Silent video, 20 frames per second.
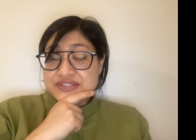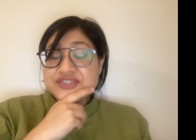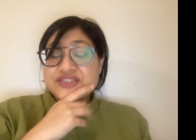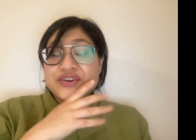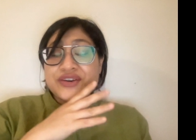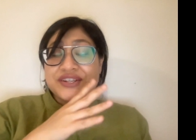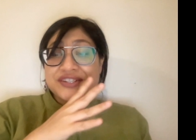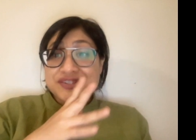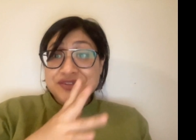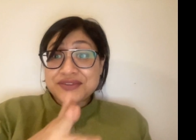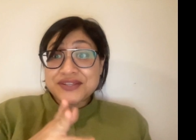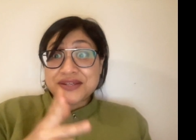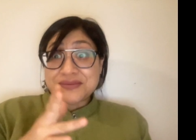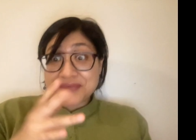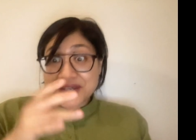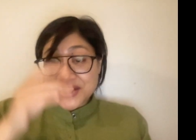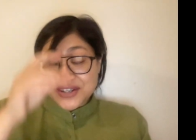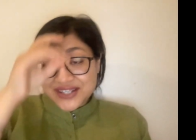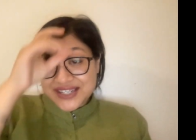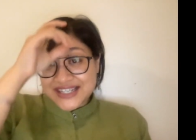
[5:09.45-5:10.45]
sorry to the
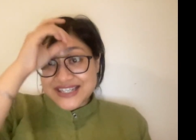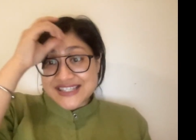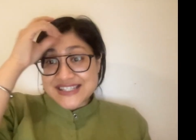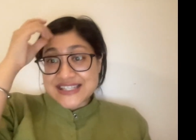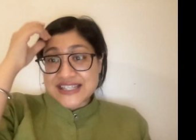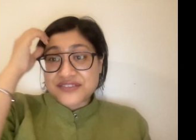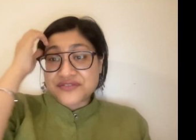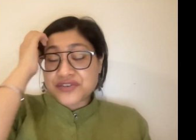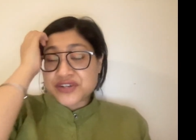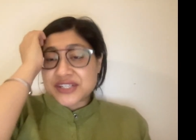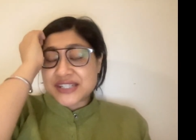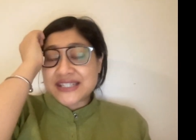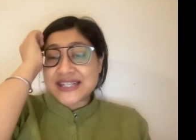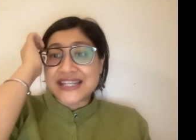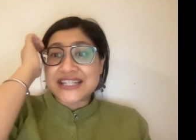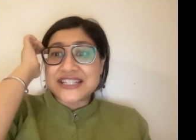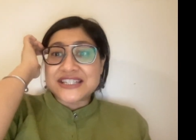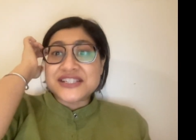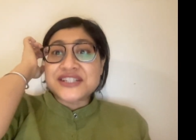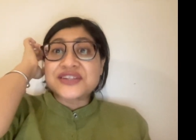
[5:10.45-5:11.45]
Americas in
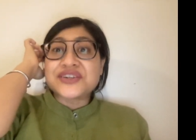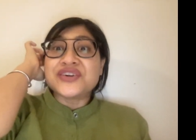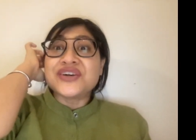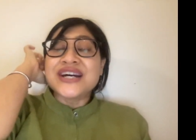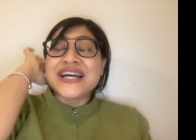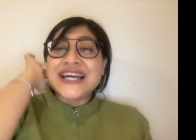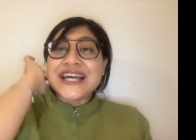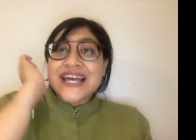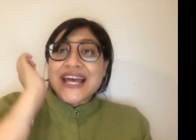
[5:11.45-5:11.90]
1492,